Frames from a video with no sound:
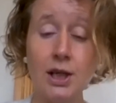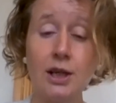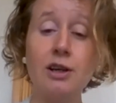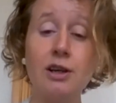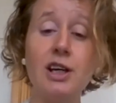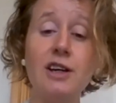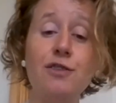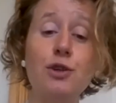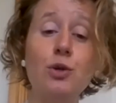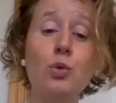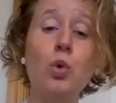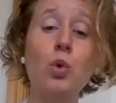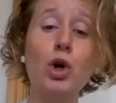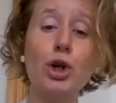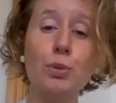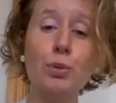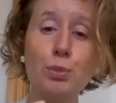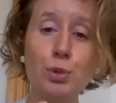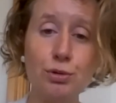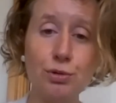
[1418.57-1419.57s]
Now, if you
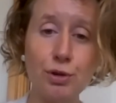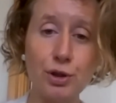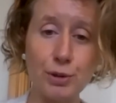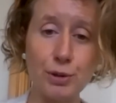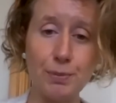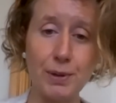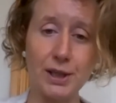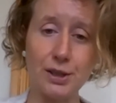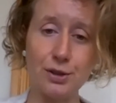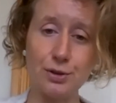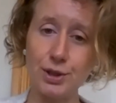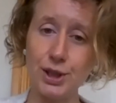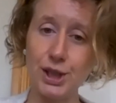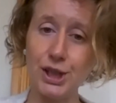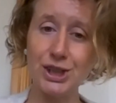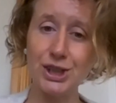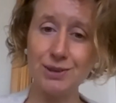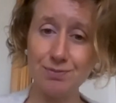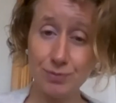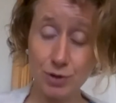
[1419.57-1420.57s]
want to move on to
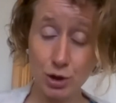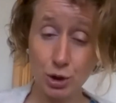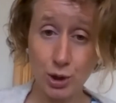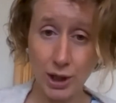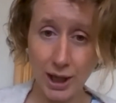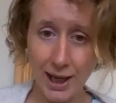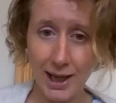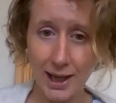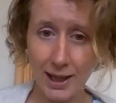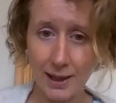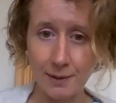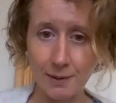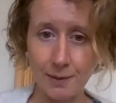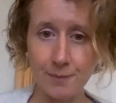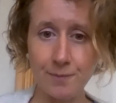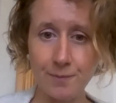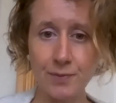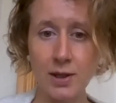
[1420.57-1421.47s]
penetration, you can.